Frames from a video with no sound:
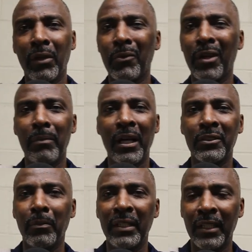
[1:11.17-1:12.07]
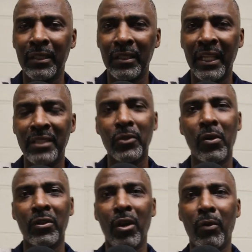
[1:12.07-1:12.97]
really worry about too many other things
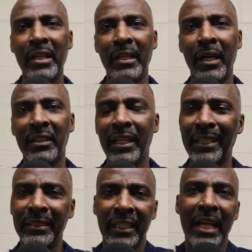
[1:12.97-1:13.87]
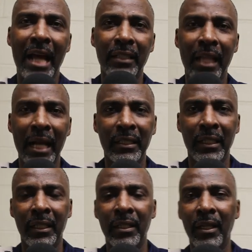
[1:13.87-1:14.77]
going on right now. Like I say, the guys are locked
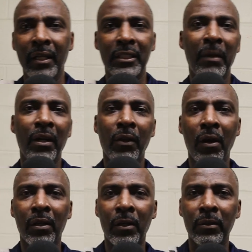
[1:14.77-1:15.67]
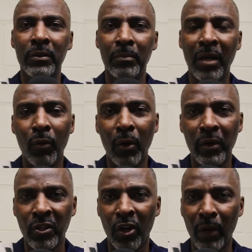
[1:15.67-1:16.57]
in. It's about Largo, it's about what
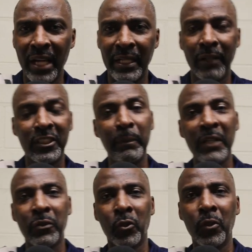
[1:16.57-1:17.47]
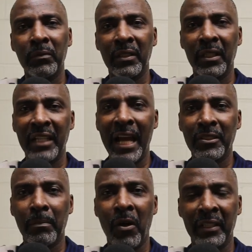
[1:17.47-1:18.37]
we're doing right now. It's a special group, and
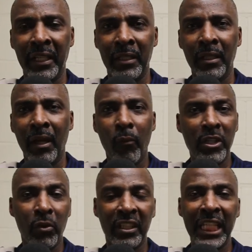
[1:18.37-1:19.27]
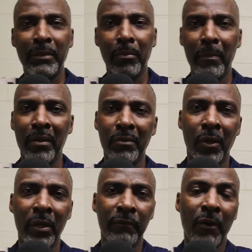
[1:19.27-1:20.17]
guys are bought in. We just want to keep the momentum
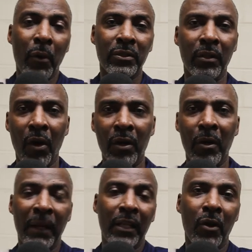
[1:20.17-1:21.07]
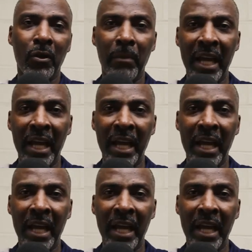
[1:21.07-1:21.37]
going and focus on Largo, play Largo